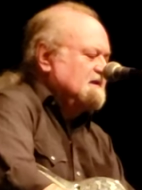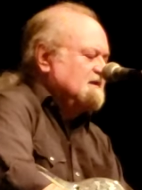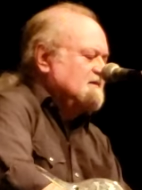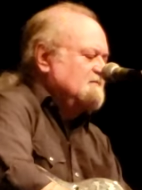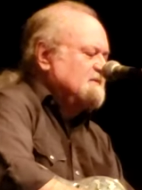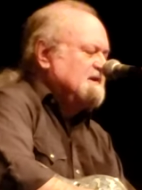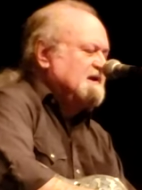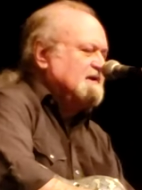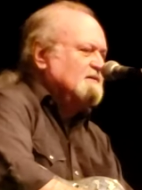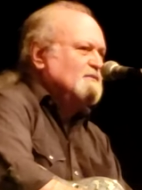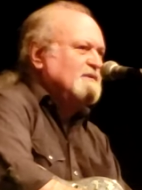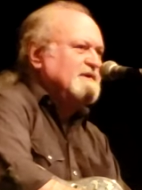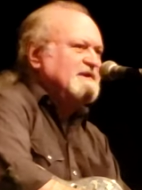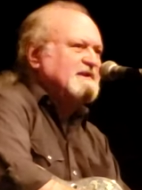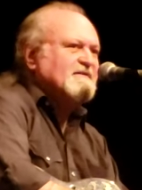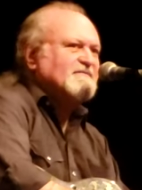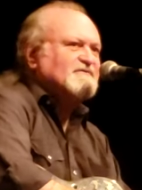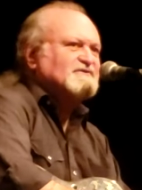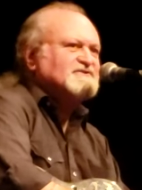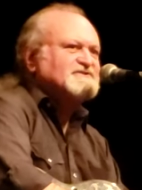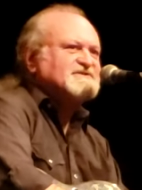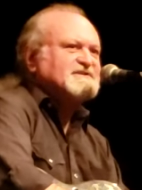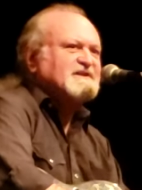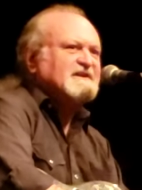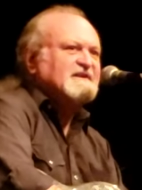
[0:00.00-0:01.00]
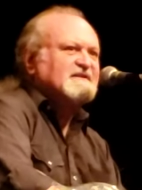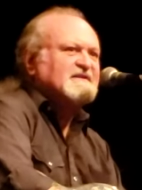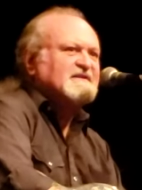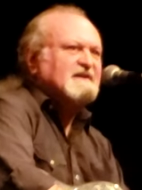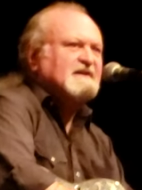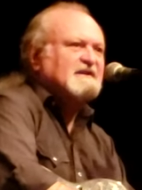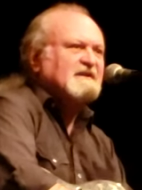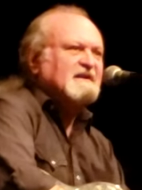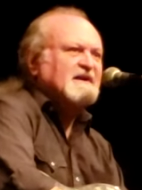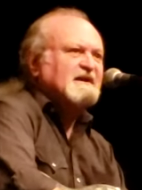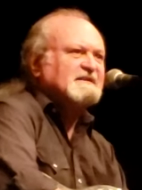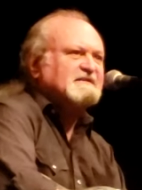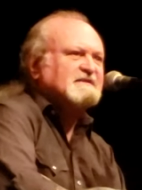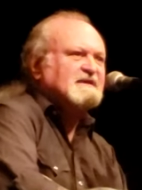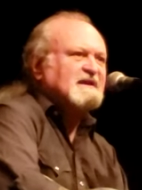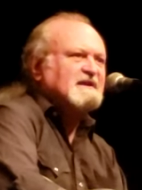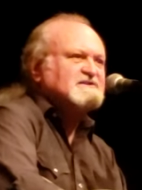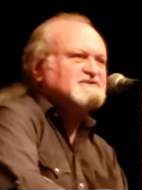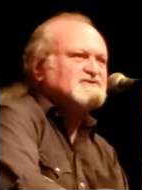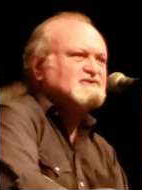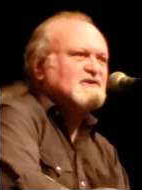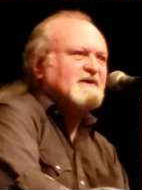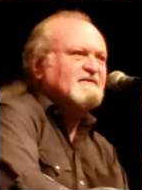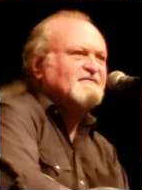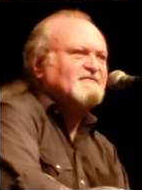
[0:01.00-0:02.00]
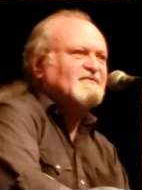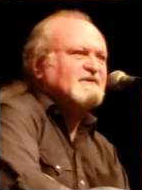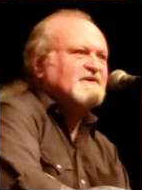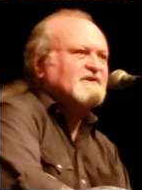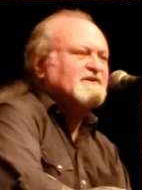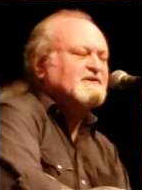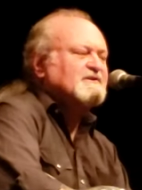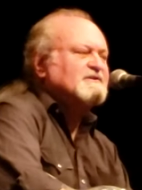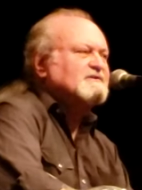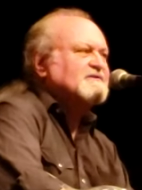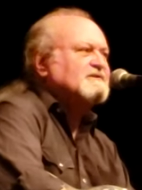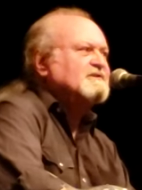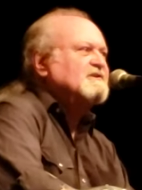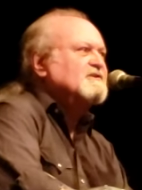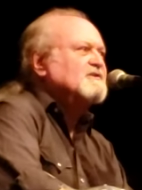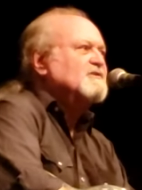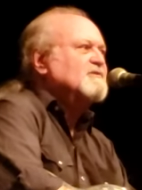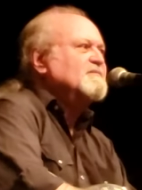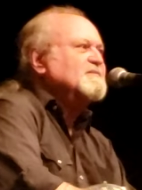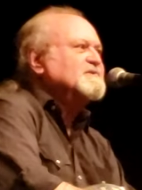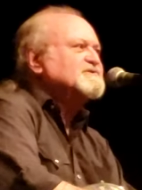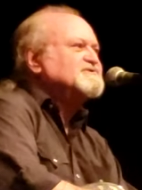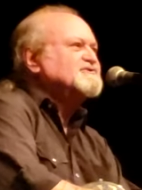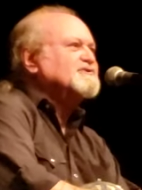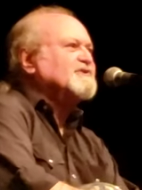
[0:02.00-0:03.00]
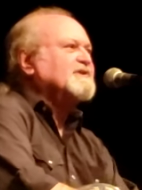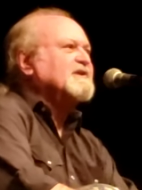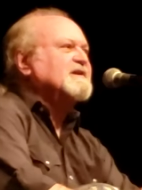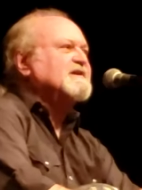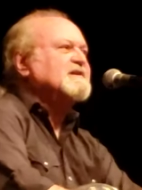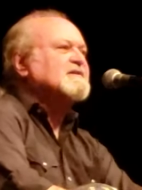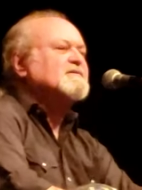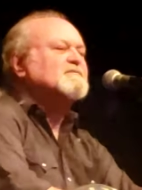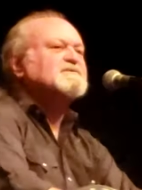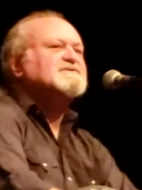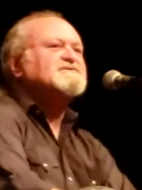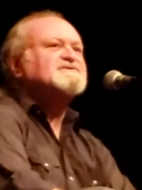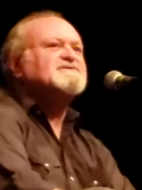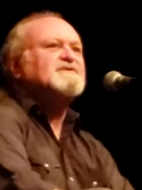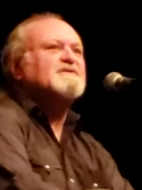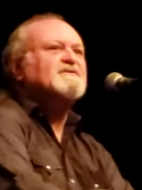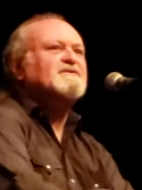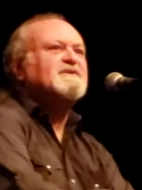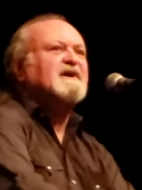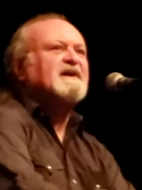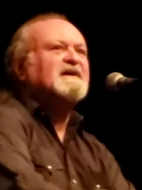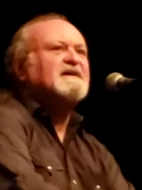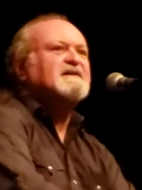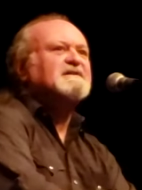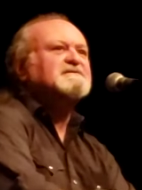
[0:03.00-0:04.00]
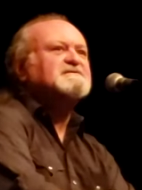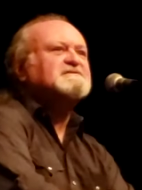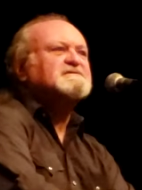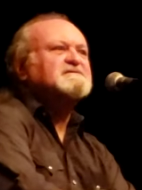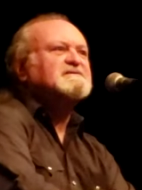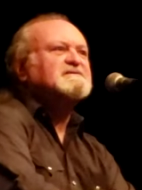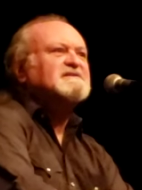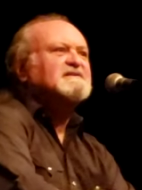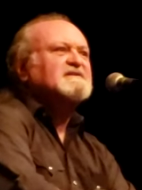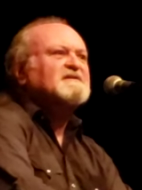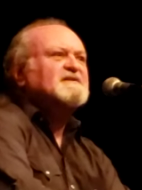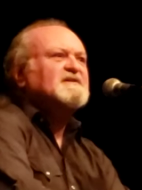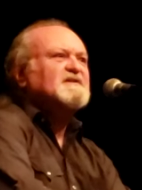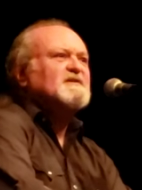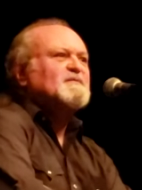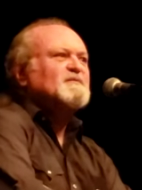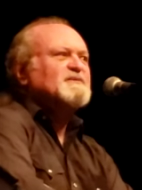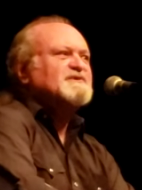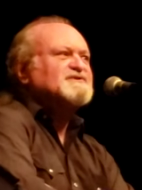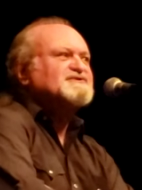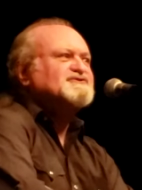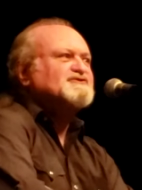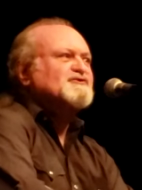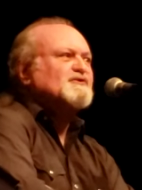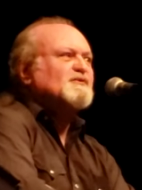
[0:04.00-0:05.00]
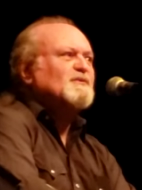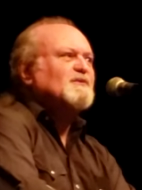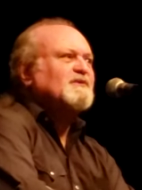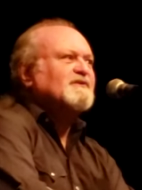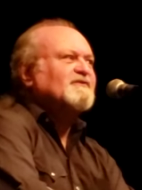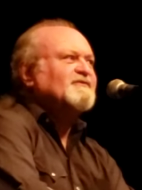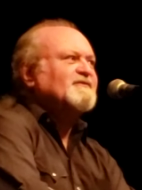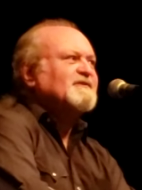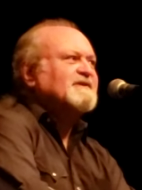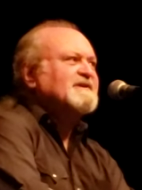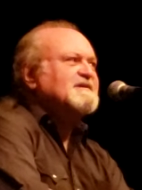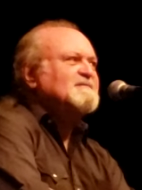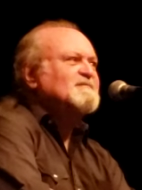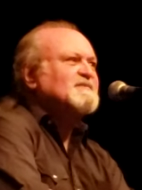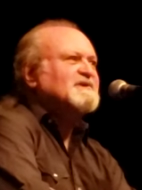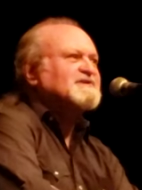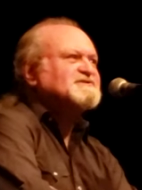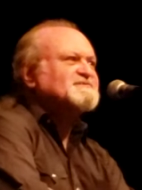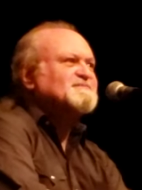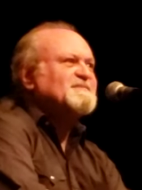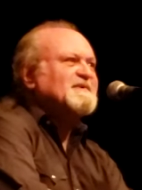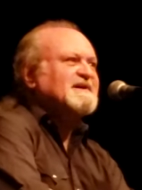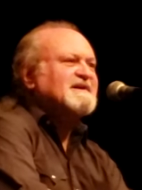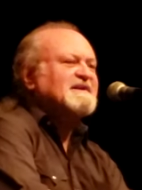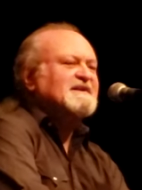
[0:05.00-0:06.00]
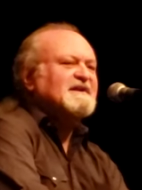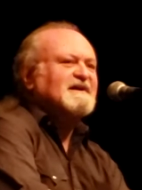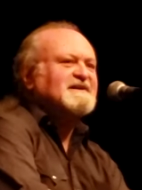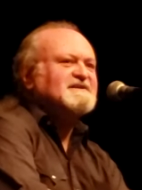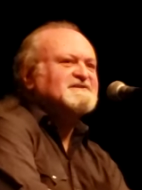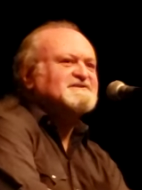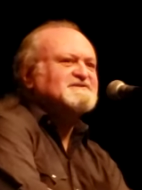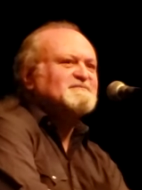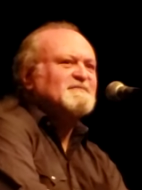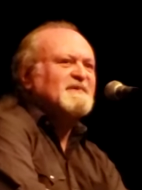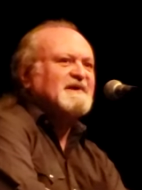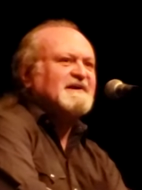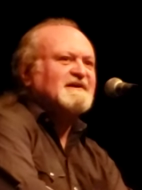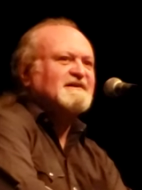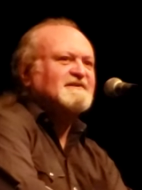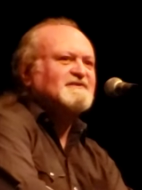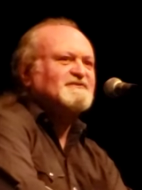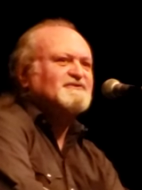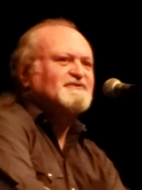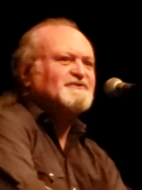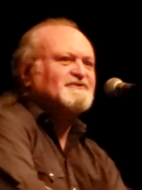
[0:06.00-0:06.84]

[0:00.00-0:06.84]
man, we'd never seen anything like that. So I figured, you know, Mr. King was so nice. Mr. Wolf, he must be a nice man.